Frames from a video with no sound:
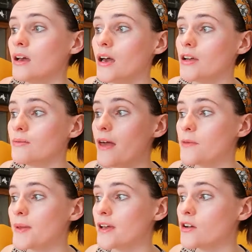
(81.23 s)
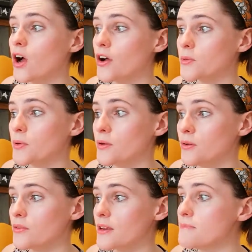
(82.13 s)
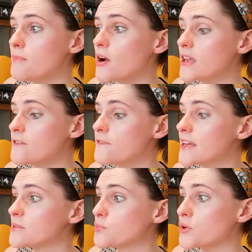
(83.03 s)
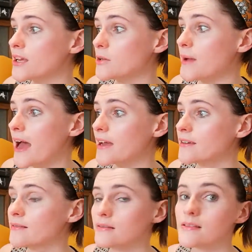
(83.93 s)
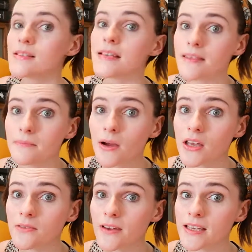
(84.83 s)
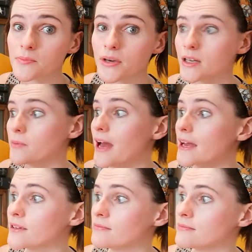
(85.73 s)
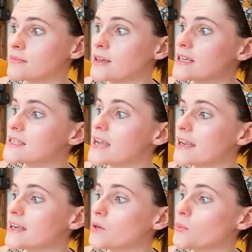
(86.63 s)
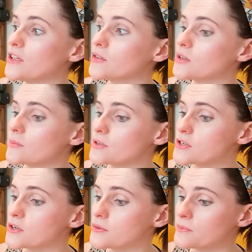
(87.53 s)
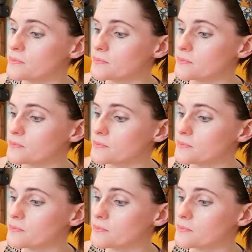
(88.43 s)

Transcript: I'd rather be a cockapoo than a monkey-faced prickleback, said the monkey-faced prickleback standing at window number two.